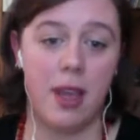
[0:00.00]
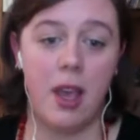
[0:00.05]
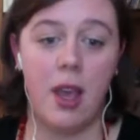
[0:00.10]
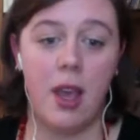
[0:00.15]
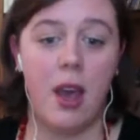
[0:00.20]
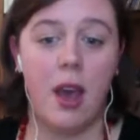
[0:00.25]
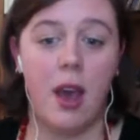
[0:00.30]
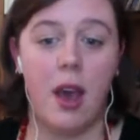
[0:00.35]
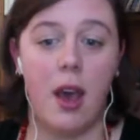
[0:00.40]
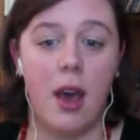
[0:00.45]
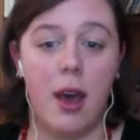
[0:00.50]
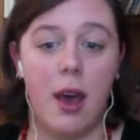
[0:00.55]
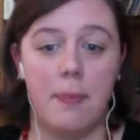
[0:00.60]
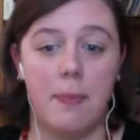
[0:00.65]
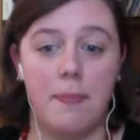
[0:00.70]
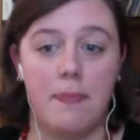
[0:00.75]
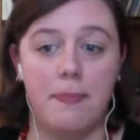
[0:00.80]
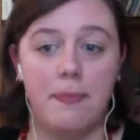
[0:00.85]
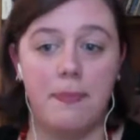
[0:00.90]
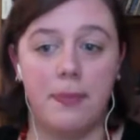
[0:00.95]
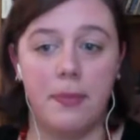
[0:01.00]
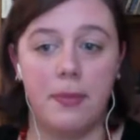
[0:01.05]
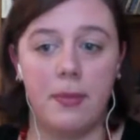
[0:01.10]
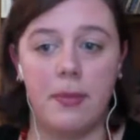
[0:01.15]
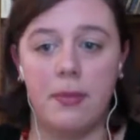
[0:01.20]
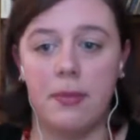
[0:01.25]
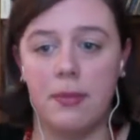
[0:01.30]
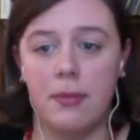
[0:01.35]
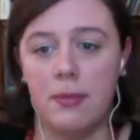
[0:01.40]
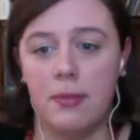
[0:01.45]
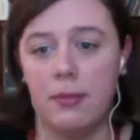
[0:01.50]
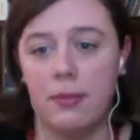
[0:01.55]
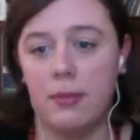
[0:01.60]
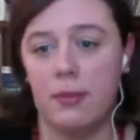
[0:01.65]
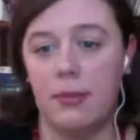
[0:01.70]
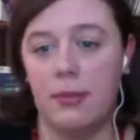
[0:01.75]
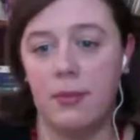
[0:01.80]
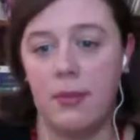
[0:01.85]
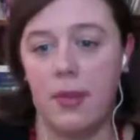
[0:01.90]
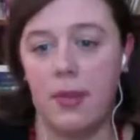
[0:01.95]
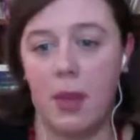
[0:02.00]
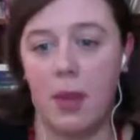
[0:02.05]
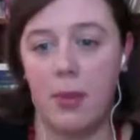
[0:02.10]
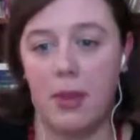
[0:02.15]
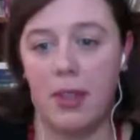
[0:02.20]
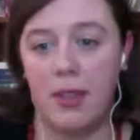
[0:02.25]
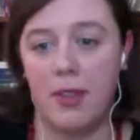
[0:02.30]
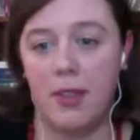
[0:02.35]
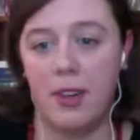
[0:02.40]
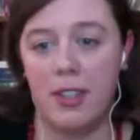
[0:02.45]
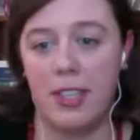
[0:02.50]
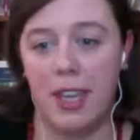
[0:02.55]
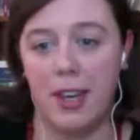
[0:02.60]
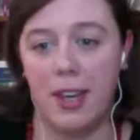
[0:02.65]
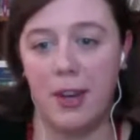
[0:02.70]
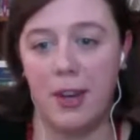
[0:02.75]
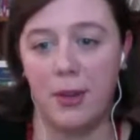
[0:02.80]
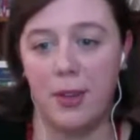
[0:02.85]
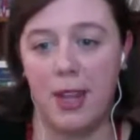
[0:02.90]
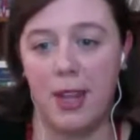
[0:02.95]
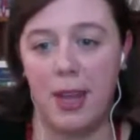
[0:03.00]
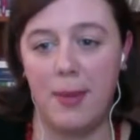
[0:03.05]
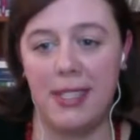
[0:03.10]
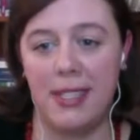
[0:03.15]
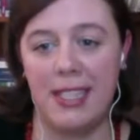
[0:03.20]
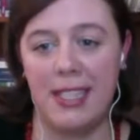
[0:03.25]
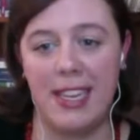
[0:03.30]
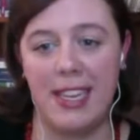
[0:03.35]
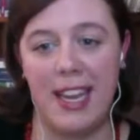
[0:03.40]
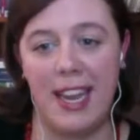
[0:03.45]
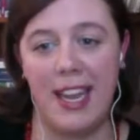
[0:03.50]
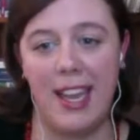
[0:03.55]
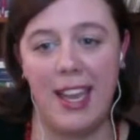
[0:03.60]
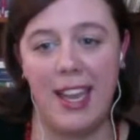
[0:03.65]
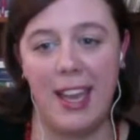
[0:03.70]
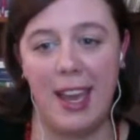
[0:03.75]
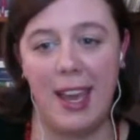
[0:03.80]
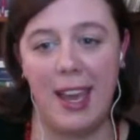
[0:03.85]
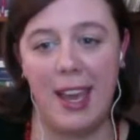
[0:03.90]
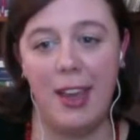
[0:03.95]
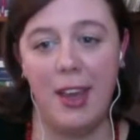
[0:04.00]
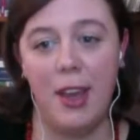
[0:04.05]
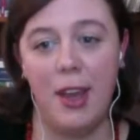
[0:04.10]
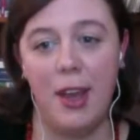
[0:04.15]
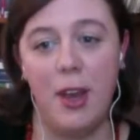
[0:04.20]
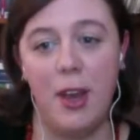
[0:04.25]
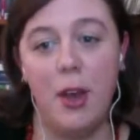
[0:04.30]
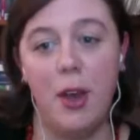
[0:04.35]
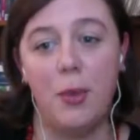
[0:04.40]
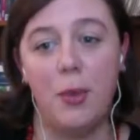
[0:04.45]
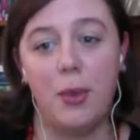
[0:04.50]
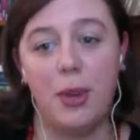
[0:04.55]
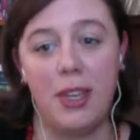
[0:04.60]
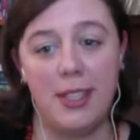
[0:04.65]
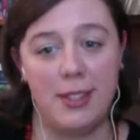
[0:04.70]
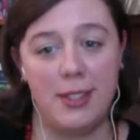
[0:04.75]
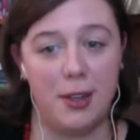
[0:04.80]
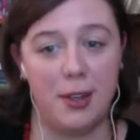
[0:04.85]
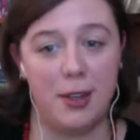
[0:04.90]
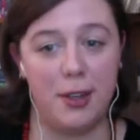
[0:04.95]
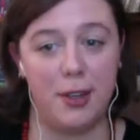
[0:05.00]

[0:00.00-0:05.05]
I believe our technical name is NAEA Preserve,